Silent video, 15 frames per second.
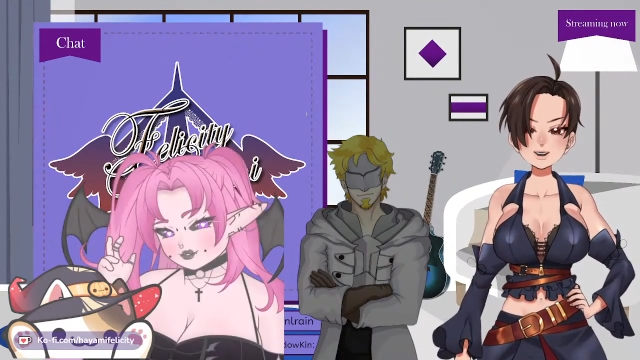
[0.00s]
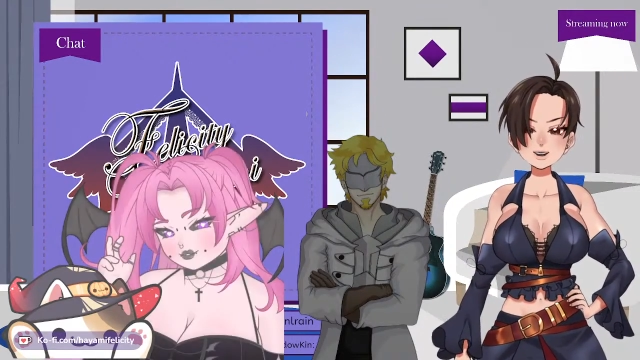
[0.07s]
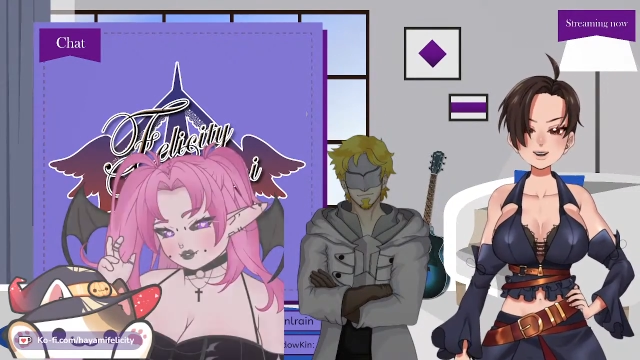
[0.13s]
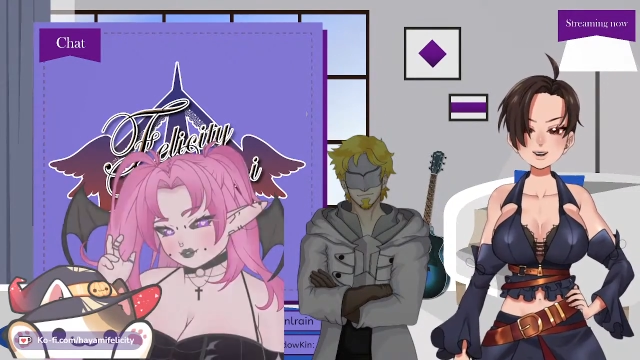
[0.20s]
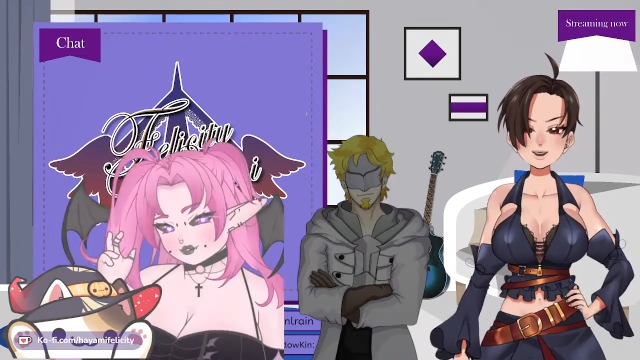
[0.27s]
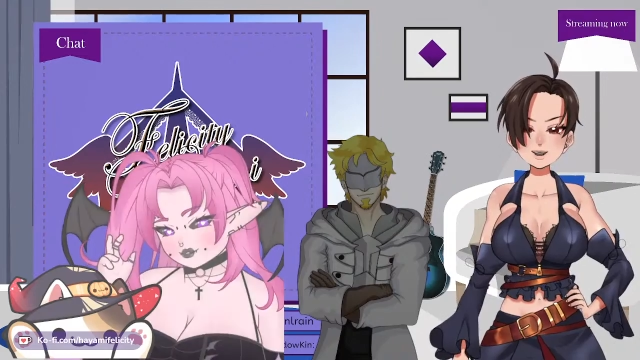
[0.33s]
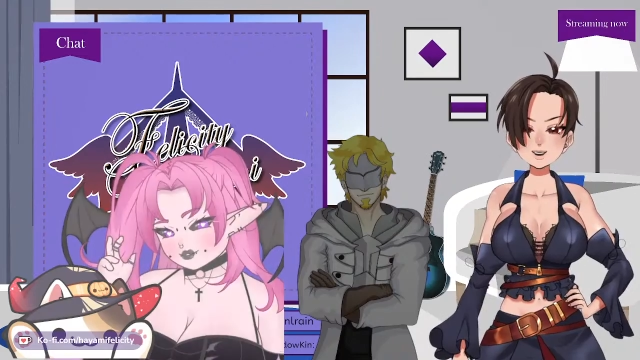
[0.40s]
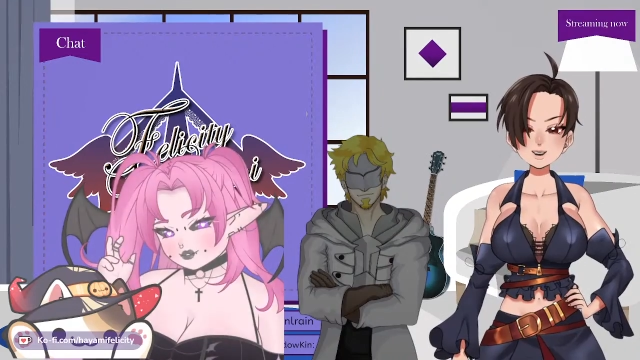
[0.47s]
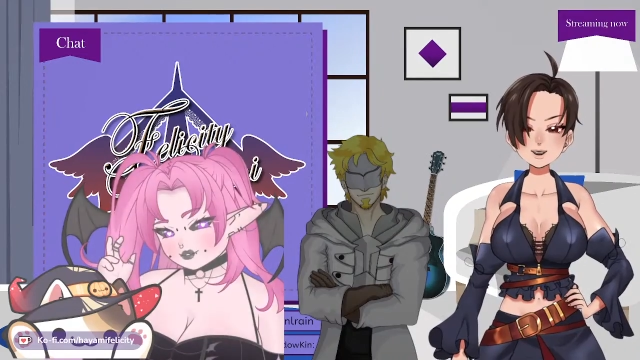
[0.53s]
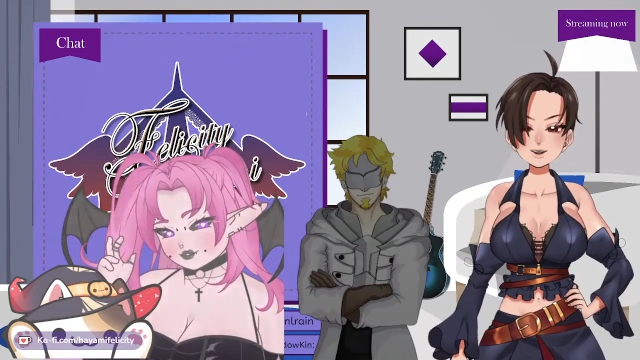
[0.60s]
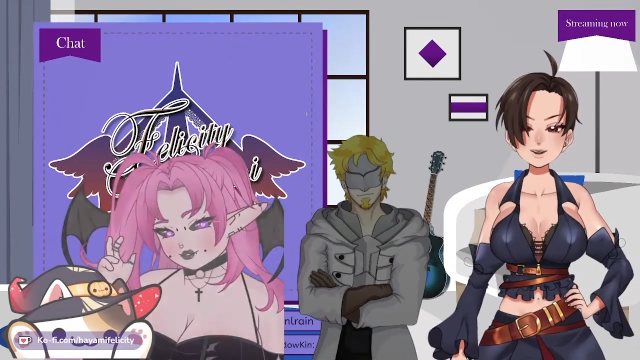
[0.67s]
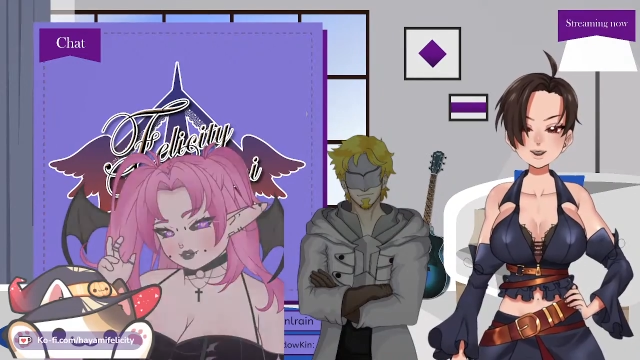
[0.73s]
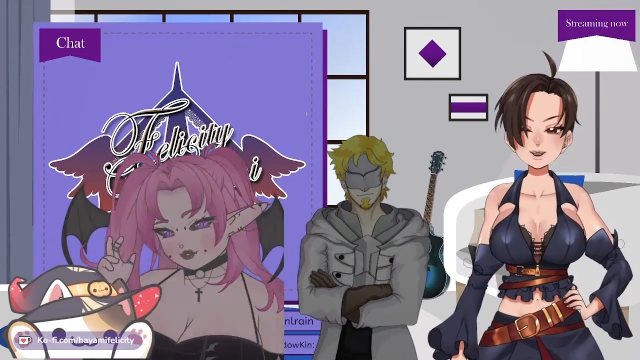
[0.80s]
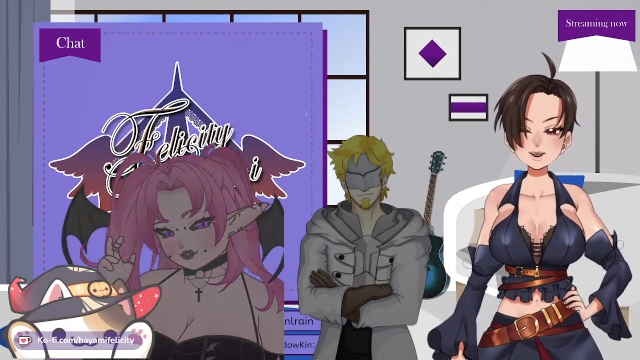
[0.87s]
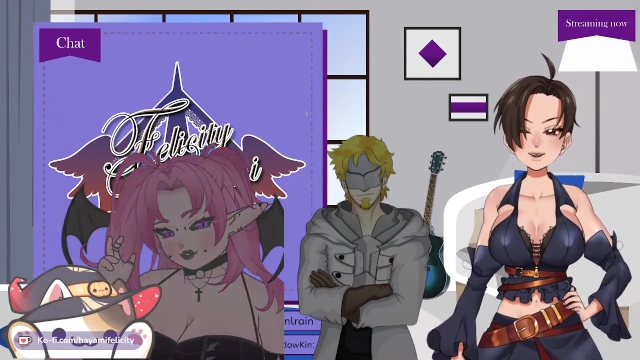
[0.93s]
later
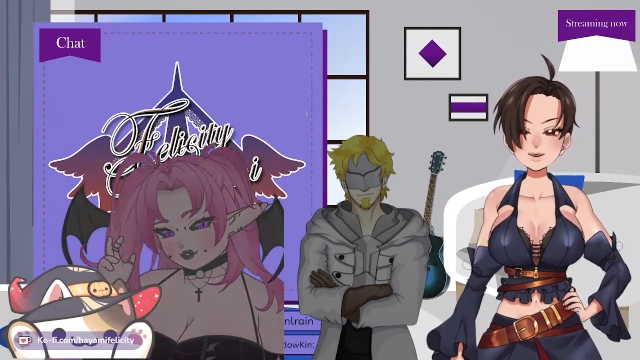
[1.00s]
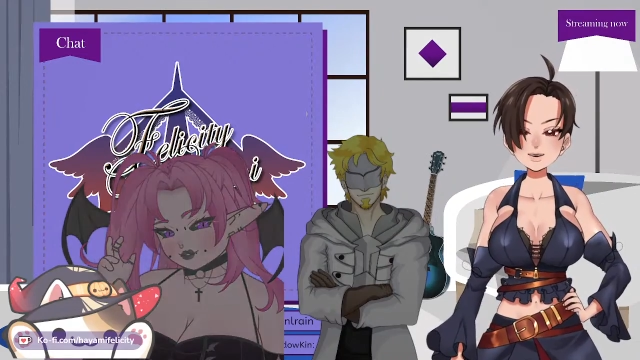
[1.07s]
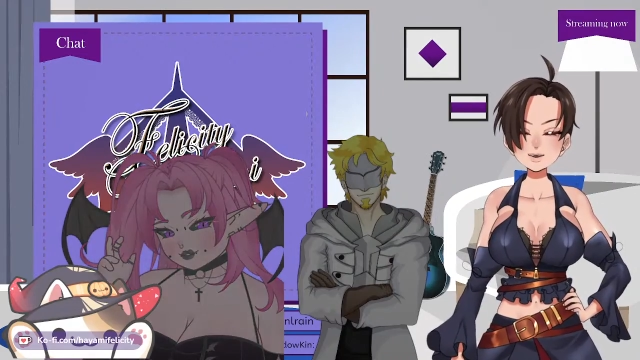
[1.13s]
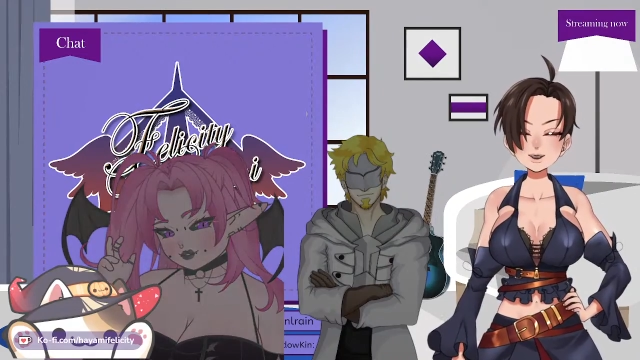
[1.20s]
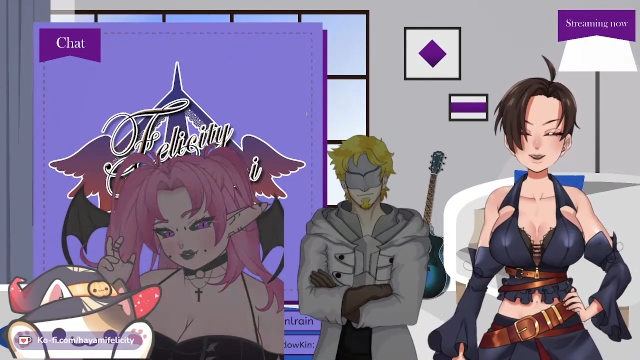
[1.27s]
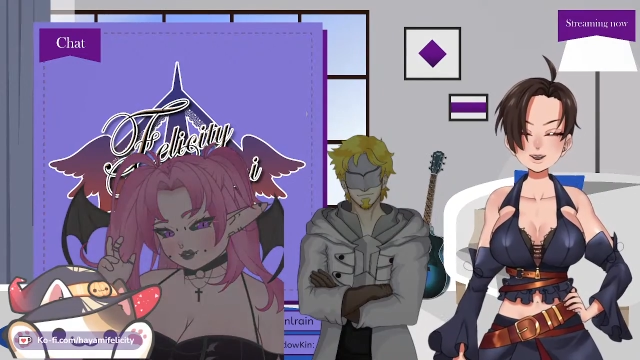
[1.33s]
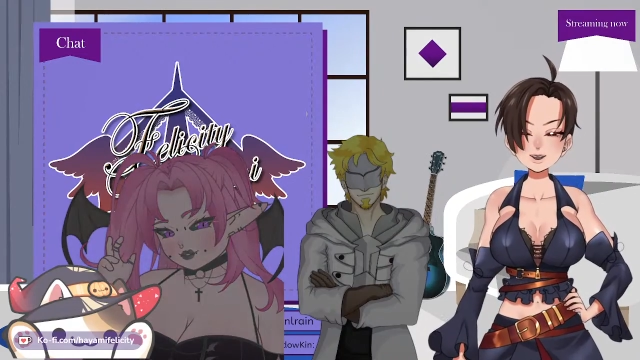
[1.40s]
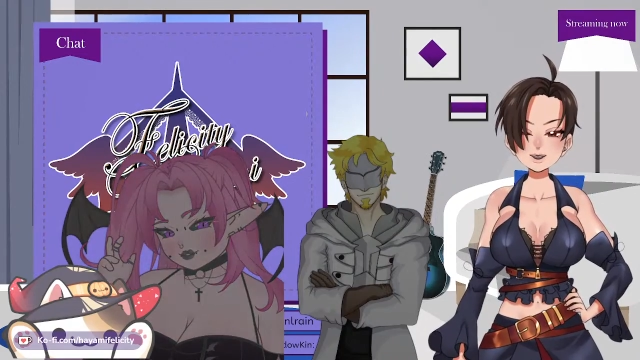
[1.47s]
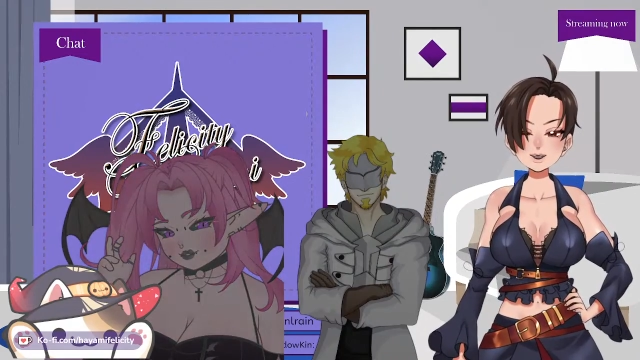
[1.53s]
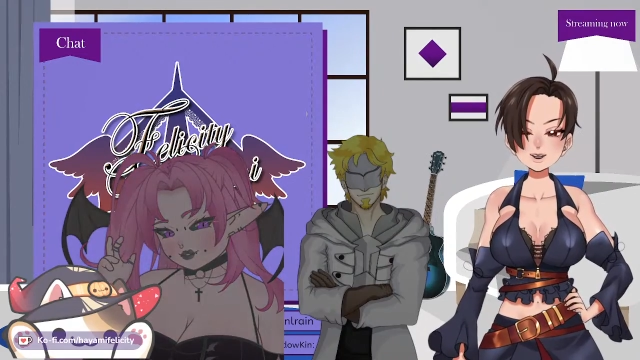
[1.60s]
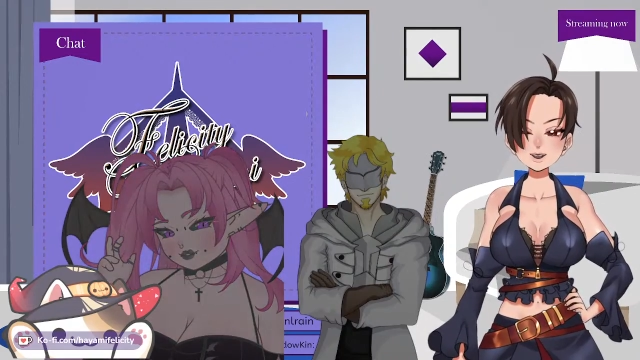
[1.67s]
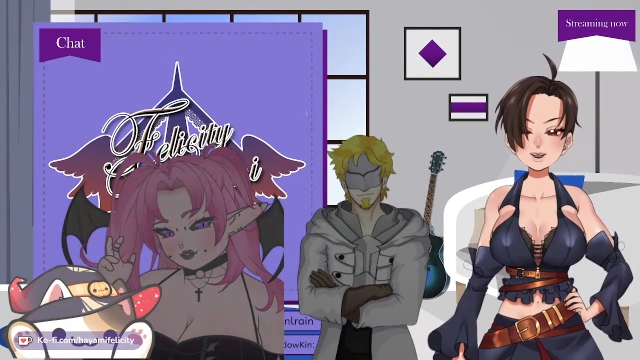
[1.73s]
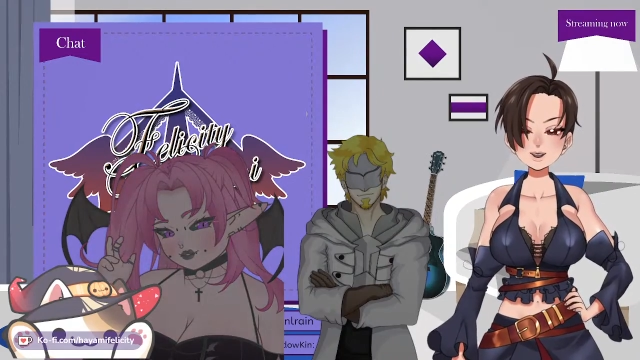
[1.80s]
part of my schooling,